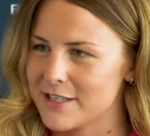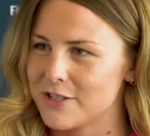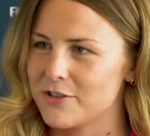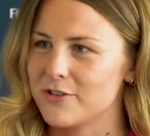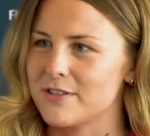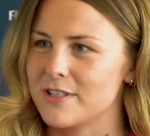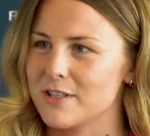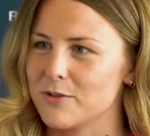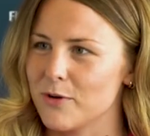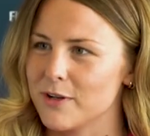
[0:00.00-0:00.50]
an
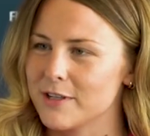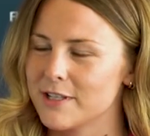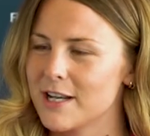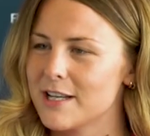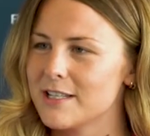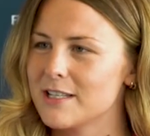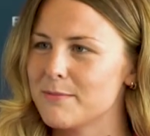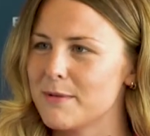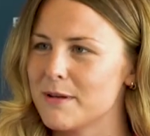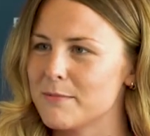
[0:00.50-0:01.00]
interesting one. Tell
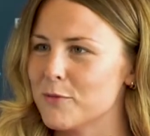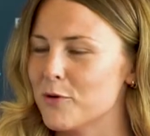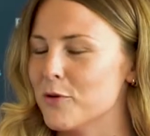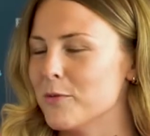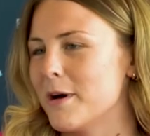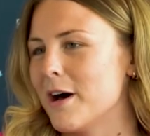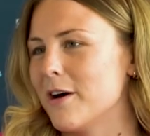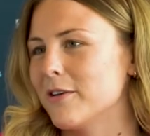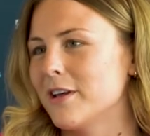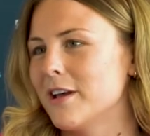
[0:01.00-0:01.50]
us a bit more
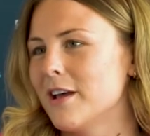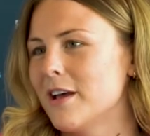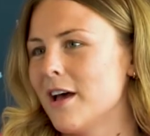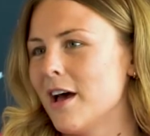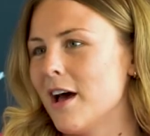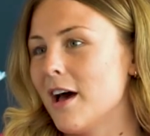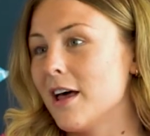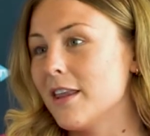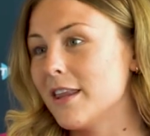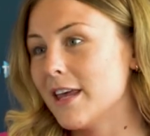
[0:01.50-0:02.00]
about
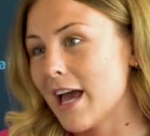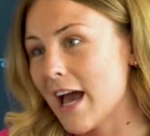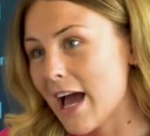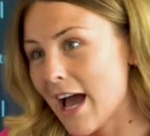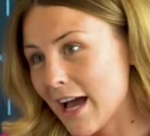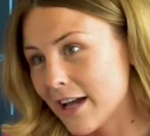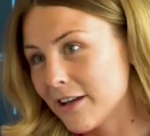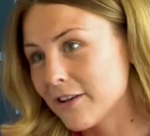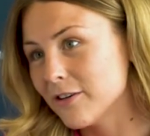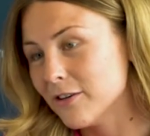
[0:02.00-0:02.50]
uh, the
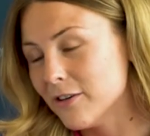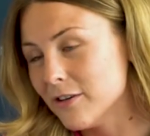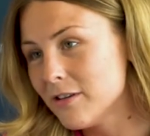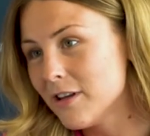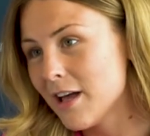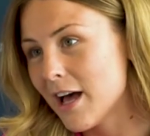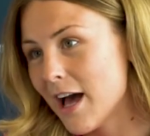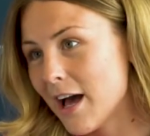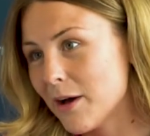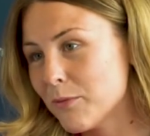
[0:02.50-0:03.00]

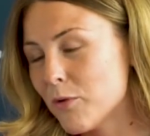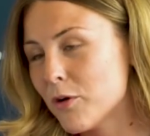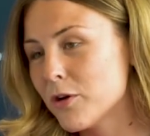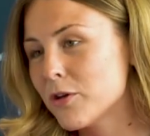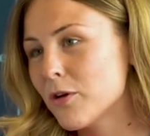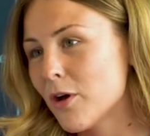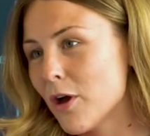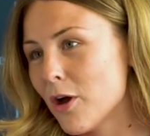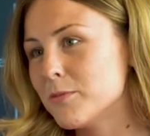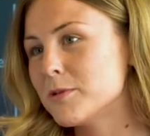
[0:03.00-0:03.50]
angle and what
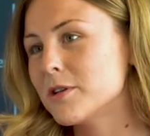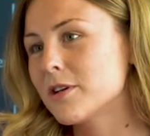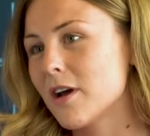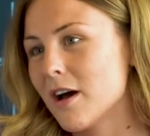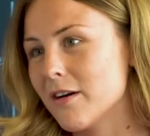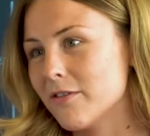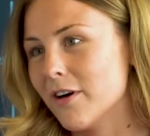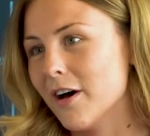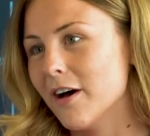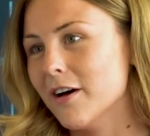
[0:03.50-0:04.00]
you hope to
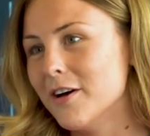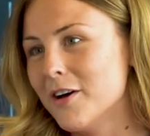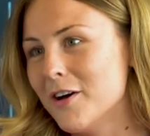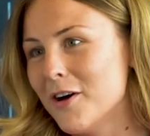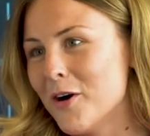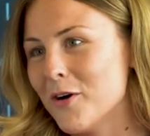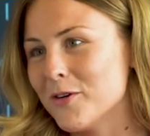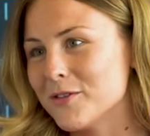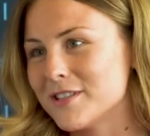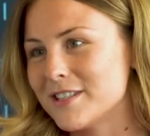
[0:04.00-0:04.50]
cover
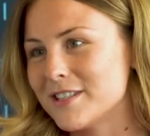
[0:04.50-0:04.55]
on